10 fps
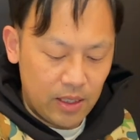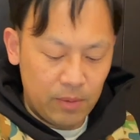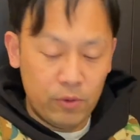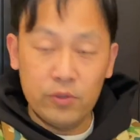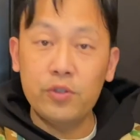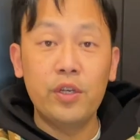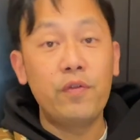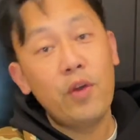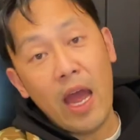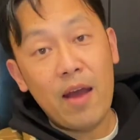I'm not sure if
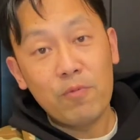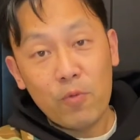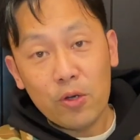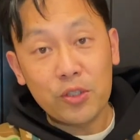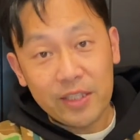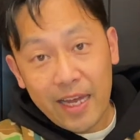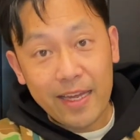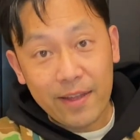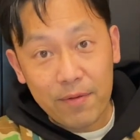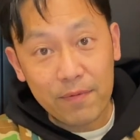you have watched
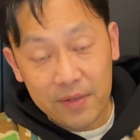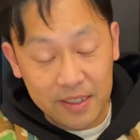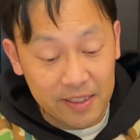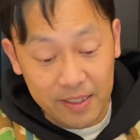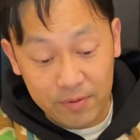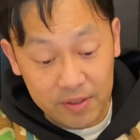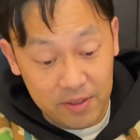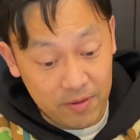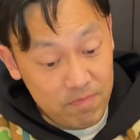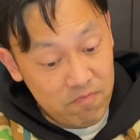that Netflix series,
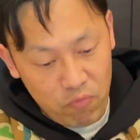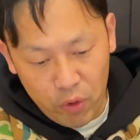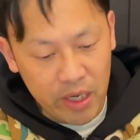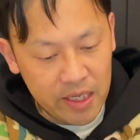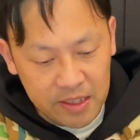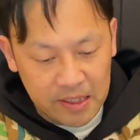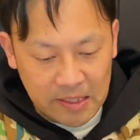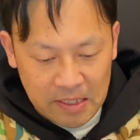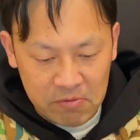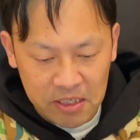a brilliant
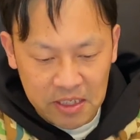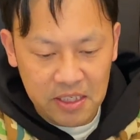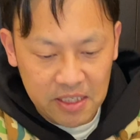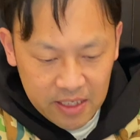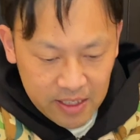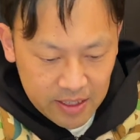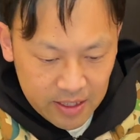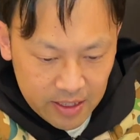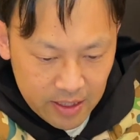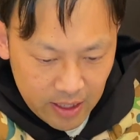series.
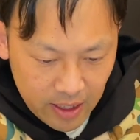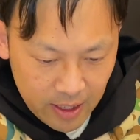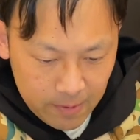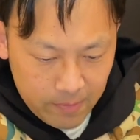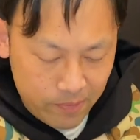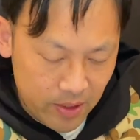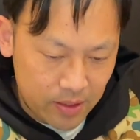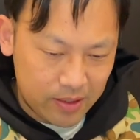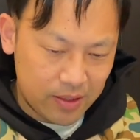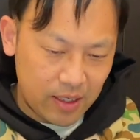Um,
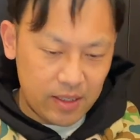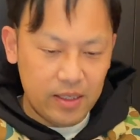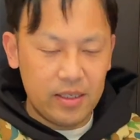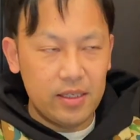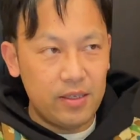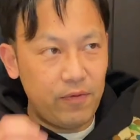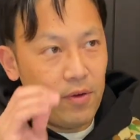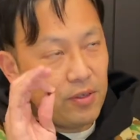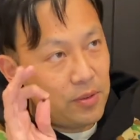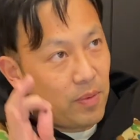I think
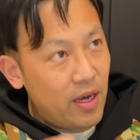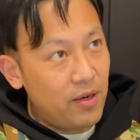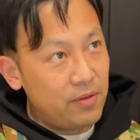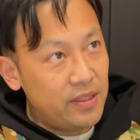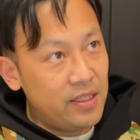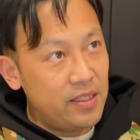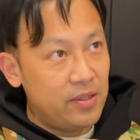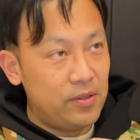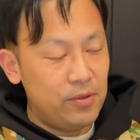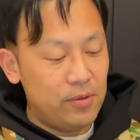first part of
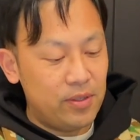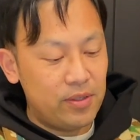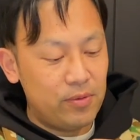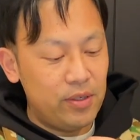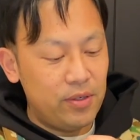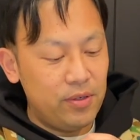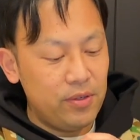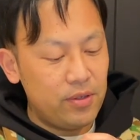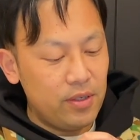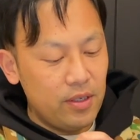season 2 was really
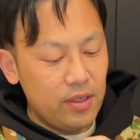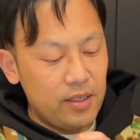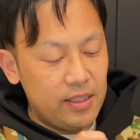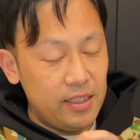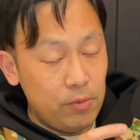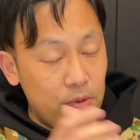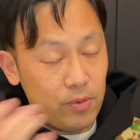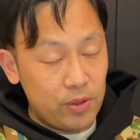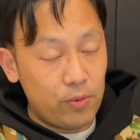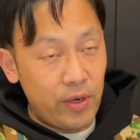good. Season 1
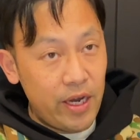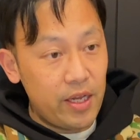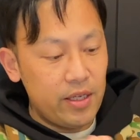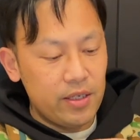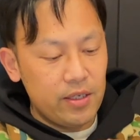was great.